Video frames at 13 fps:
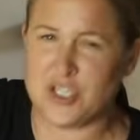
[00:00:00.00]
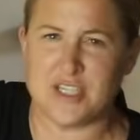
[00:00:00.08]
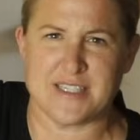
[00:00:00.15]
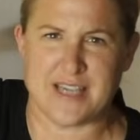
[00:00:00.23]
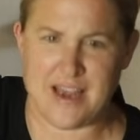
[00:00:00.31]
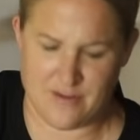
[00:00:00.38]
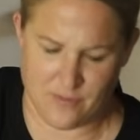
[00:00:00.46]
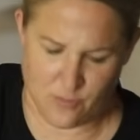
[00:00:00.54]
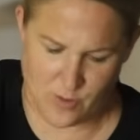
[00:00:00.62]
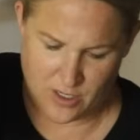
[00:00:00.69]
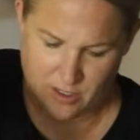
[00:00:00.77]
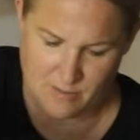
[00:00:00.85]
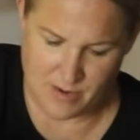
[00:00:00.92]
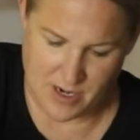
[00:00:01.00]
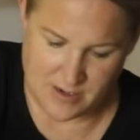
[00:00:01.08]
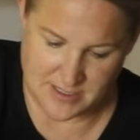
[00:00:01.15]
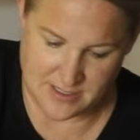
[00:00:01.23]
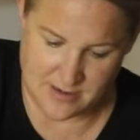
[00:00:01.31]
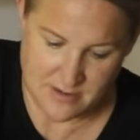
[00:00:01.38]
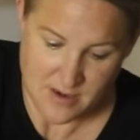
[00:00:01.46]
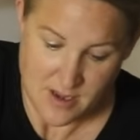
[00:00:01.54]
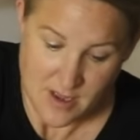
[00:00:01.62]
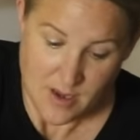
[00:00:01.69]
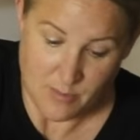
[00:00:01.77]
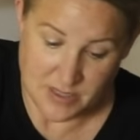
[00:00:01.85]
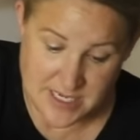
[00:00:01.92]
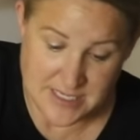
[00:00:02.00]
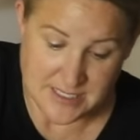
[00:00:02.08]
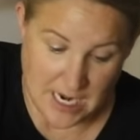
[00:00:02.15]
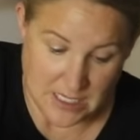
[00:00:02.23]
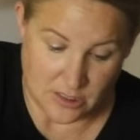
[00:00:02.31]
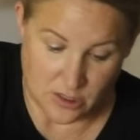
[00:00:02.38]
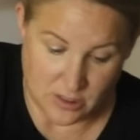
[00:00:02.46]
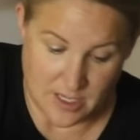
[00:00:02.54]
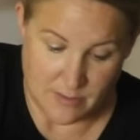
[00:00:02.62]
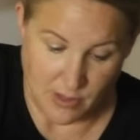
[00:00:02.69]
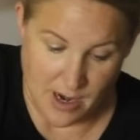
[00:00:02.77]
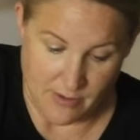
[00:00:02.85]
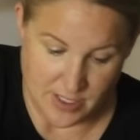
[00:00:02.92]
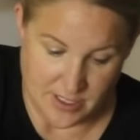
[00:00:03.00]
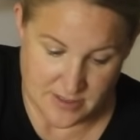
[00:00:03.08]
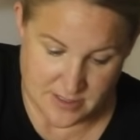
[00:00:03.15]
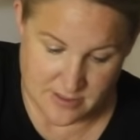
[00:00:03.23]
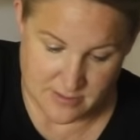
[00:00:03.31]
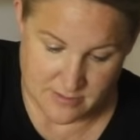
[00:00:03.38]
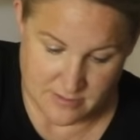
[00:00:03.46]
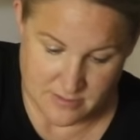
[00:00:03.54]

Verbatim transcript: which is kind of a weird comparison, but these kind of look like brownies.